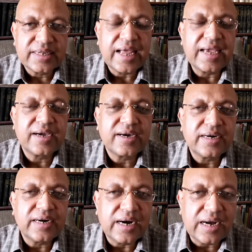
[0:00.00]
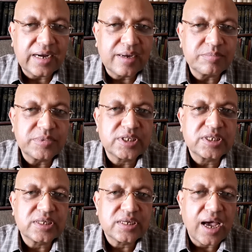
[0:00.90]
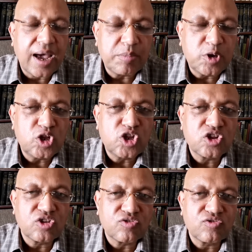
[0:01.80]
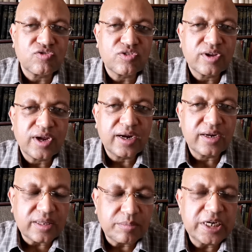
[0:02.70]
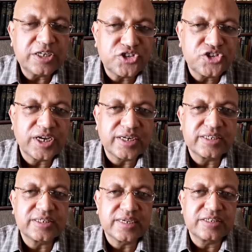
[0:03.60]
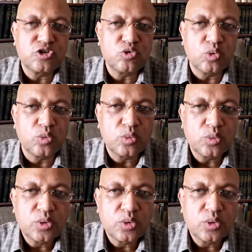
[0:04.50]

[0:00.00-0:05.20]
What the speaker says: like arms, ammunitions, and other military sectors, as you know.